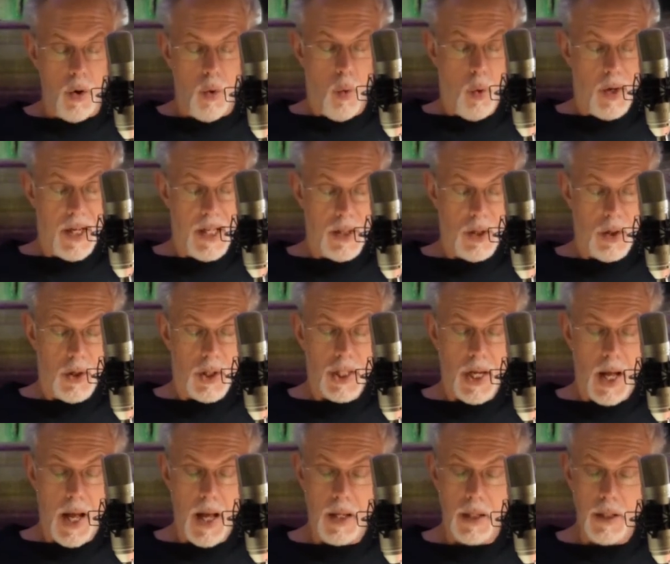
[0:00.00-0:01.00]
Or he
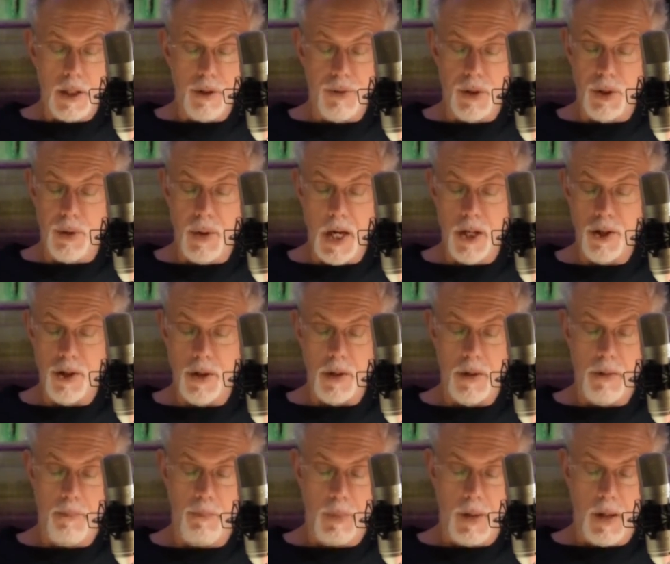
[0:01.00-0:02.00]
searched islands for
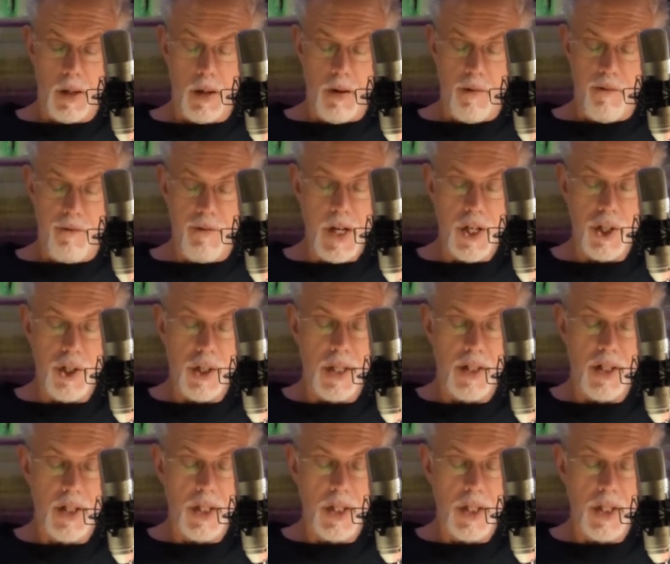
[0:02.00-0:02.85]
treasure, fished in